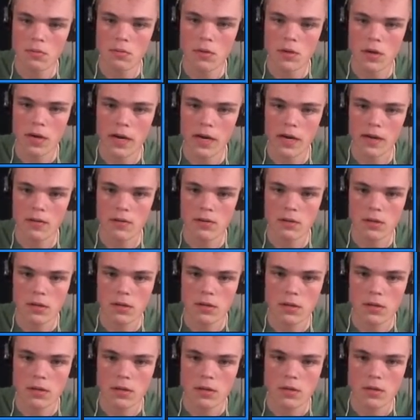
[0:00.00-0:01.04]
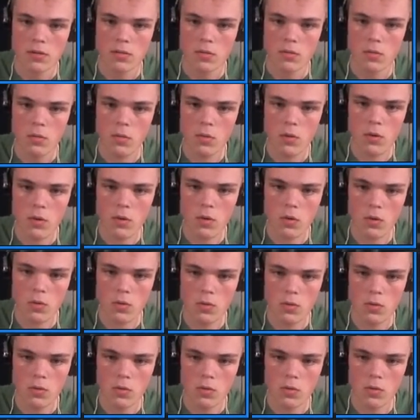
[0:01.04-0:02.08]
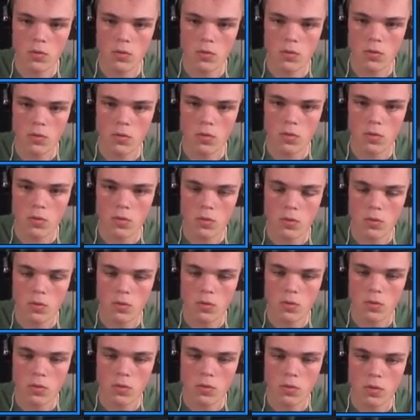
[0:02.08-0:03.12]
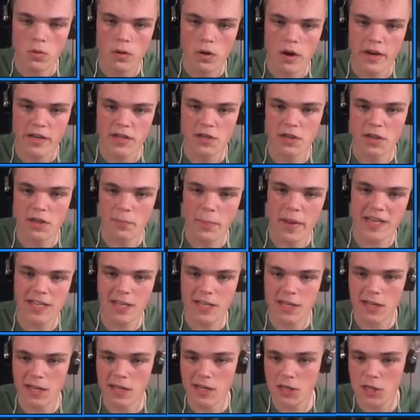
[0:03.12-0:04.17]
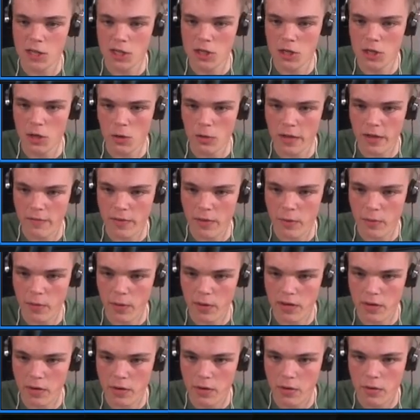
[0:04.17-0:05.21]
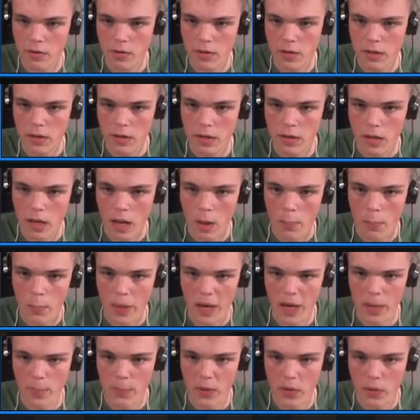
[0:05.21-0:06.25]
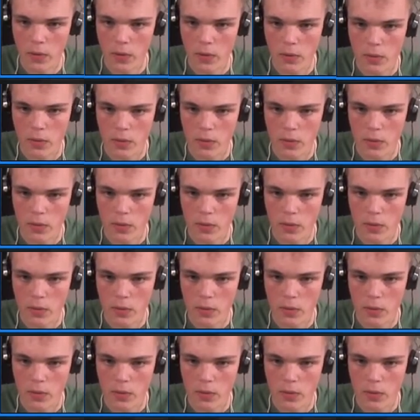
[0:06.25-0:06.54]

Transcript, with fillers: Alright. Woo! Okay, so they basically just told everyone, you know. People!